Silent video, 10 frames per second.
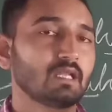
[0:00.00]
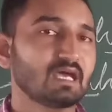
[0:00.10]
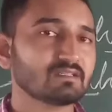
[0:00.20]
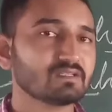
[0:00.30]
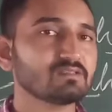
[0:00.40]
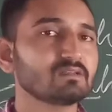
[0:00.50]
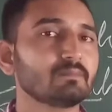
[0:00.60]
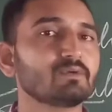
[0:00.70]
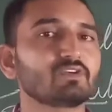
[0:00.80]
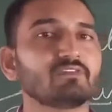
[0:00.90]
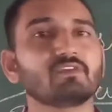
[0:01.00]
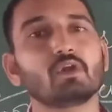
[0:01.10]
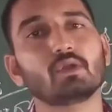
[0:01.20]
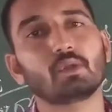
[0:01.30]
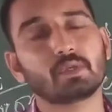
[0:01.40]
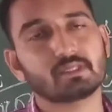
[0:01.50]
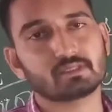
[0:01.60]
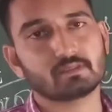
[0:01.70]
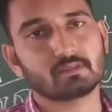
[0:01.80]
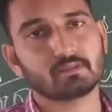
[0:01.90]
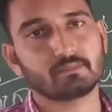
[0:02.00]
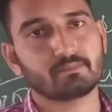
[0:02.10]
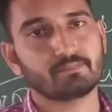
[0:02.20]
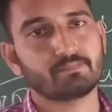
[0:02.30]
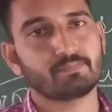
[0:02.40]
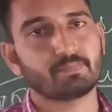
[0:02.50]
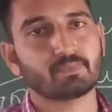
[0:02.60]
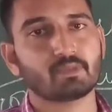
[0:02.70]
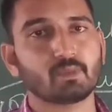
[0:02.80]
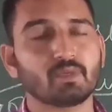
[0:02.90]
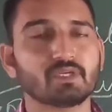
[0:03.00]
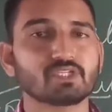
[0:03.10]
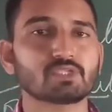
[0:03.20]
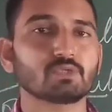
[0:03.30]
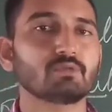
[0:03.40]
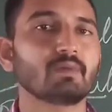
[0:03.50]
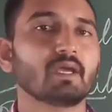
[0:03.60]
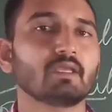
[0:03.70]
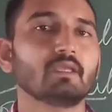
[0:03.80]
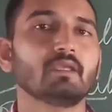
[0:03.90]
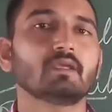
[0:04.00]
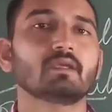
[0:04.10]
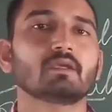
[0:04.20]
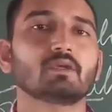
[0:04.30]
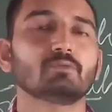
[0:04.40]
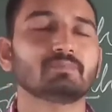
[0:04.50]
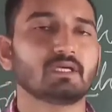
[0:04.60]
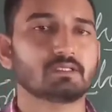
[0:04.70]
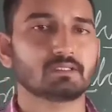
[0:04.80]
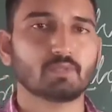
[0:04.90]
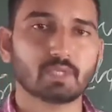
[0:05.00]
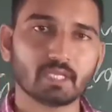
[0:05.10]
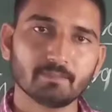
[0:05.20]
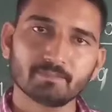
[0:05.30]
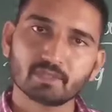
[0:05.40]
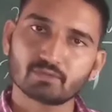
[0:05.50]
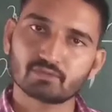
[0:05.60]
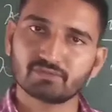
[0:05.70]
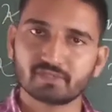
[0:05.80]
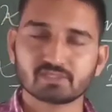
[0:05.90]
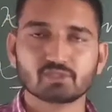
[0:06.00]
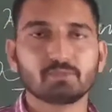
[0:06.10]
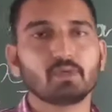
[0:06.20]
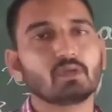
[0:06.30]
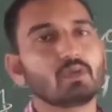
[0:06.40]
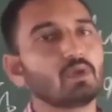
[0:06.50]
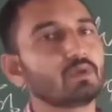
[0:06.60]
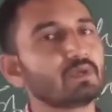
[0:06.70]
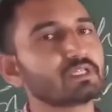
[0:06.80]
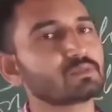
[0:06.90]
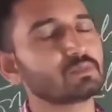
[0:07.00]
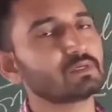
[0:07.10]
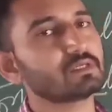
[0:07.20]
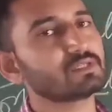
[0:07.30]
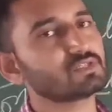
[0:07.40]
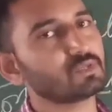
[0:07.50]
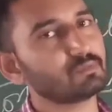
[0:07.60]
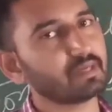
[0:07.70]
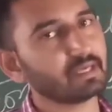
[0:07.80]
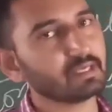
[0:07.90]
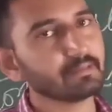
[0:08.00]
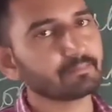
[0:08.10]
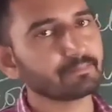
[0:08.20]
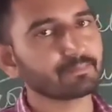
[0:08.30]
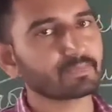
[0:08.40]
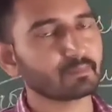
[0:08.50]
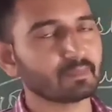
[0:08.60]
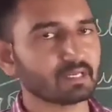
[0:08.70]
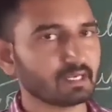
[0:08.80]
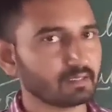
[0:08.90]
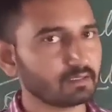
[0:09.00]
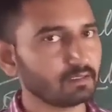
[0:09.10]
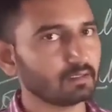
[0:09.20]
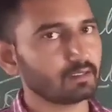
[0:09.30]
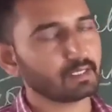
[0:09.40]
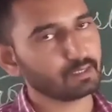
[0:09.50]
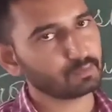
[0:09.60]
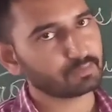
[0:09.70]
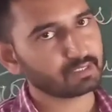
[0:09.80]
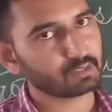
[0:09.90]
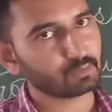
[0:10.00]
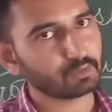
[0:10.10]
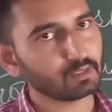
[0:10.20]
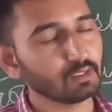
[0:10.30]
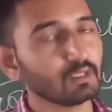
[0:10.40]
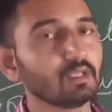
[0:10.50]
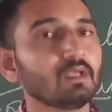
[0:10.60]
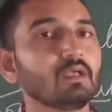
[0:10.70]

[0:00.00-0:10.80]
largest number of gold coins were issued by Guptas. Okay, so first of all, gold coins were issued by Menander, Indo-Greek ruler.